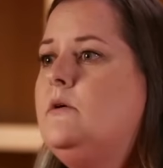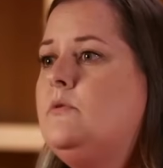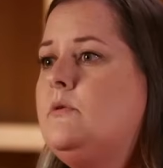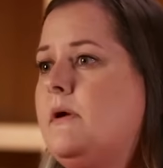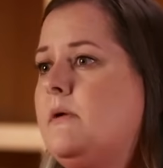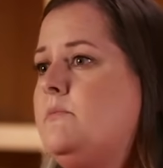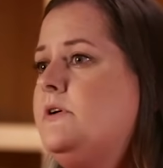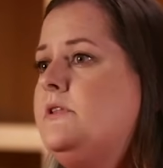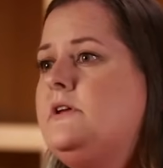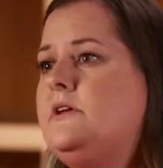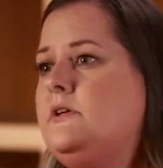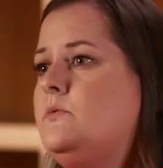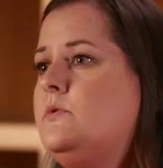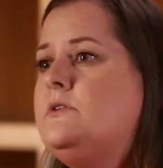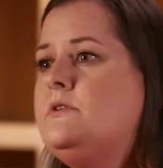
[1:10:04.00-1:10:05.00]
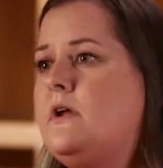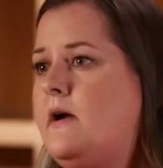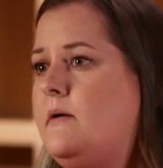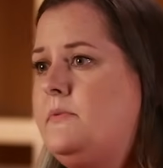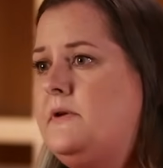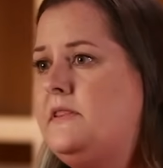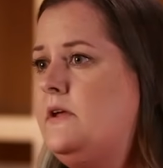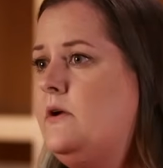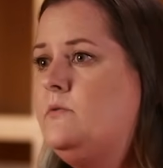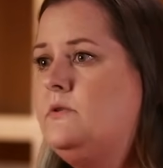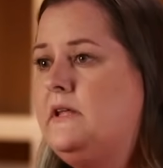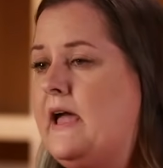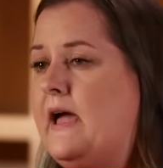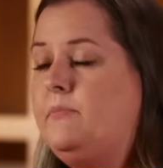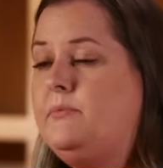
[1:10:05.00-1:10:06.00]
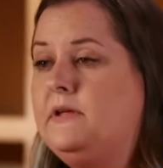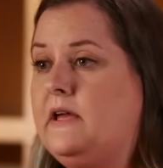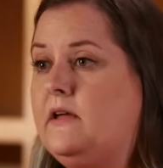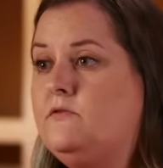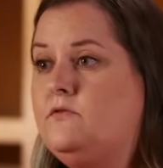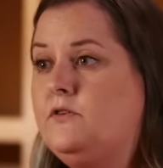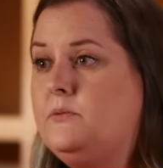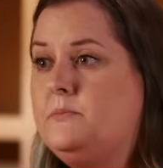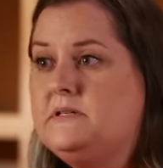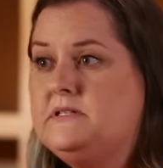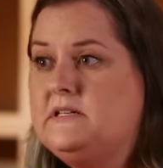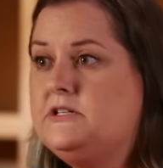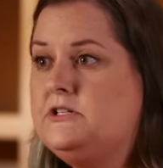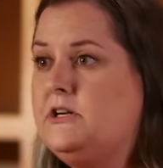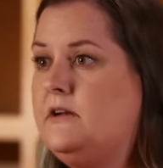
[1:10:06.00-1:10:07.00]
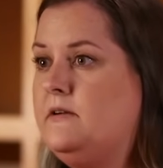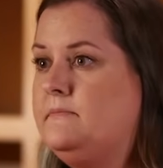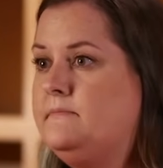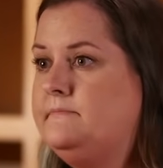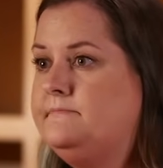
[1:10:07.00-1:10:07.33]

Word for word: Remember that you will not be the only applicant for the position.